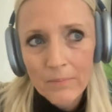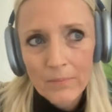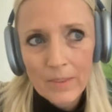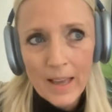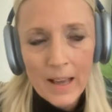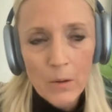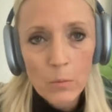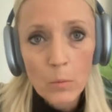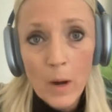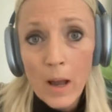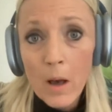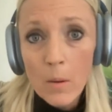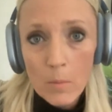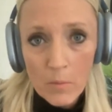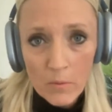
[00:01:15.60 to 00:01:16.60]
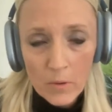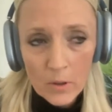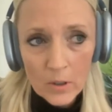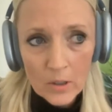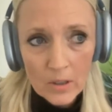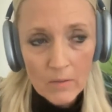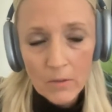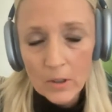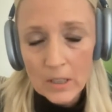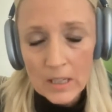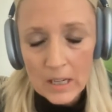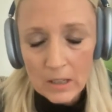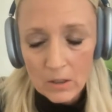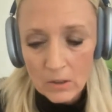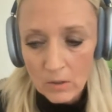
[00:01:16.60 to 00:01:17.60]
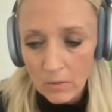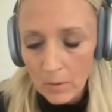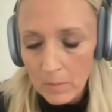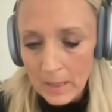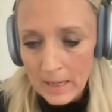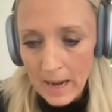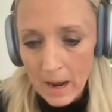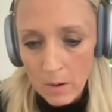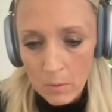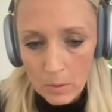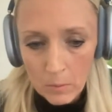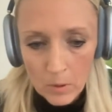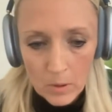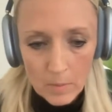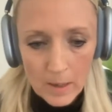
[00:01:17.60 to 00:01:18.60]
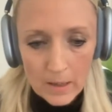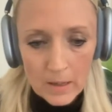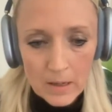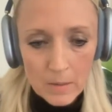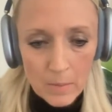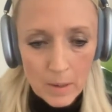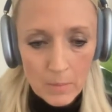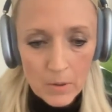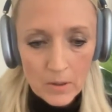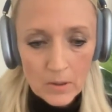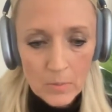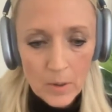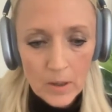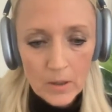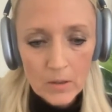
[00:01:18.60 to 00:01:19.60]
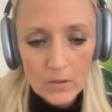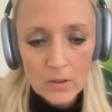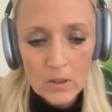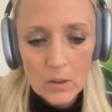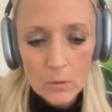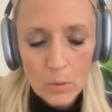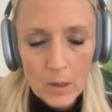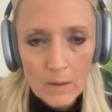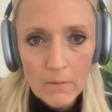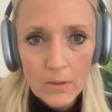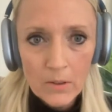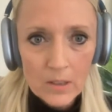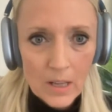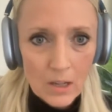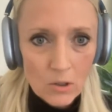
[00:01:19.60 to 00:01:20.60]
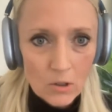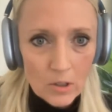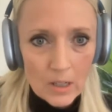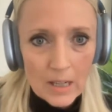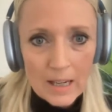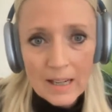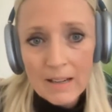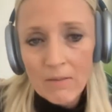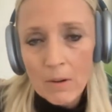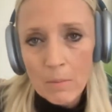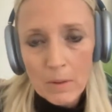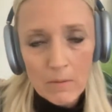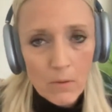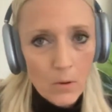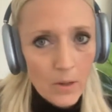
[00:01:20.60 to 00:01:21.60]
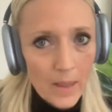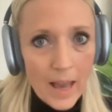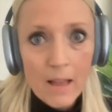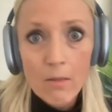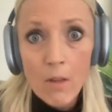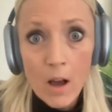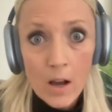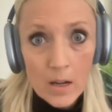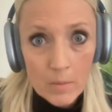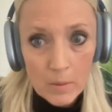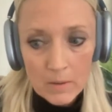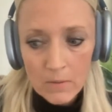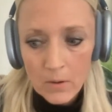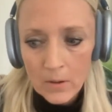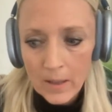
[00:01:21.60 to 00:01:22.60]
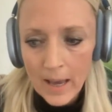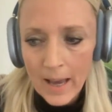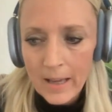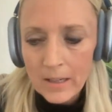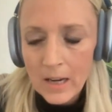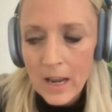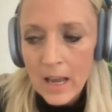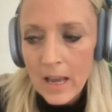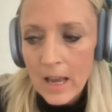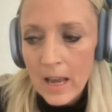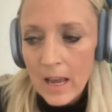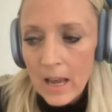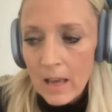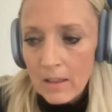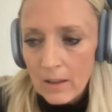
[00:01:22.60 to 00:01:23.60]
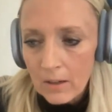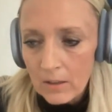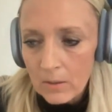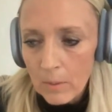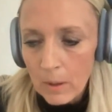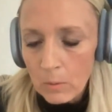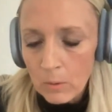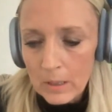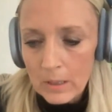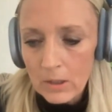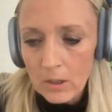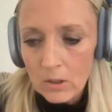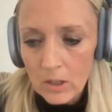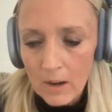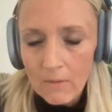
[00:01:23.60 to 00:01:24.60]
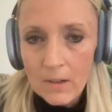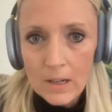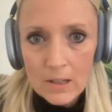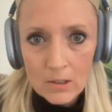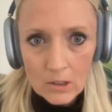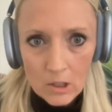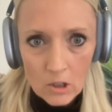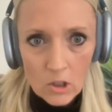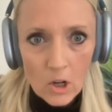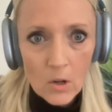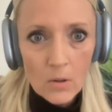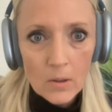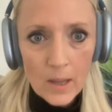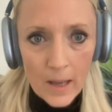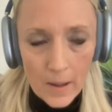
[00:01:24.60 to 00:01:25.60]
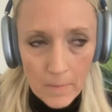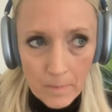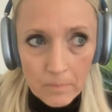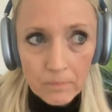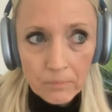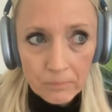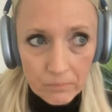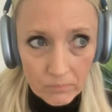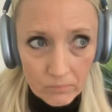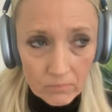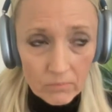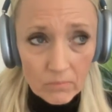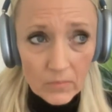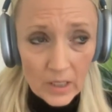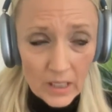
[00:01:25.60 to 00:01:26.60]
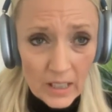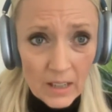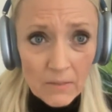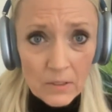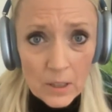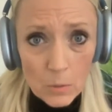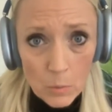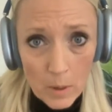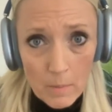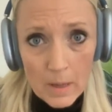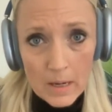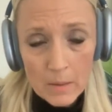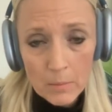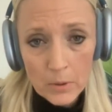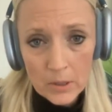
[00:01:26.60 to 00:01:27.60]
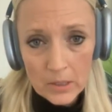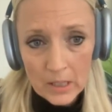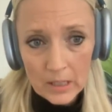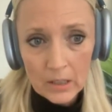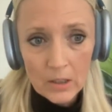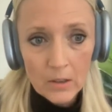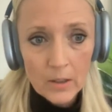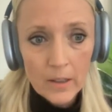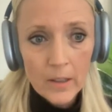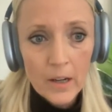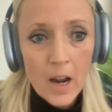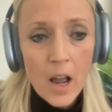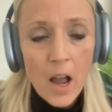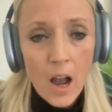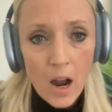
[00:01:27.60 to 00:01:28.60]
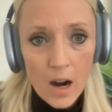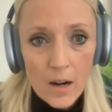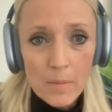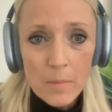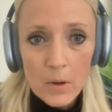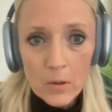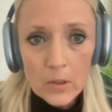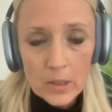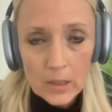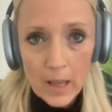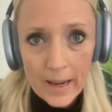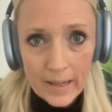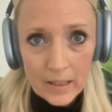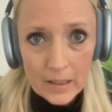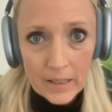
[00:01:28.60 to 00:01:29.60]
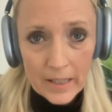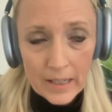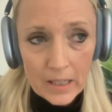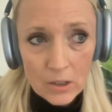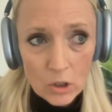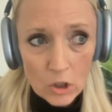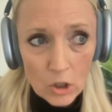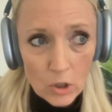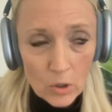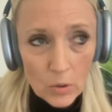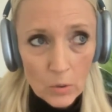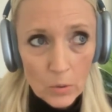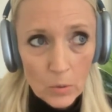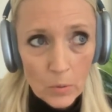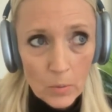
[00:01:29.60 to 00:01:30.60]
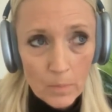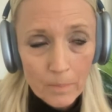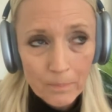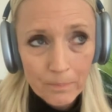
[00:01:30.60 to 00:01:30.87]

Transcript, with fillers: that realm for for years for me now we wrote about it in my book smart girls in the 21st century and even before that long before that there's been research evidence to show that gifted women in particular are most likely to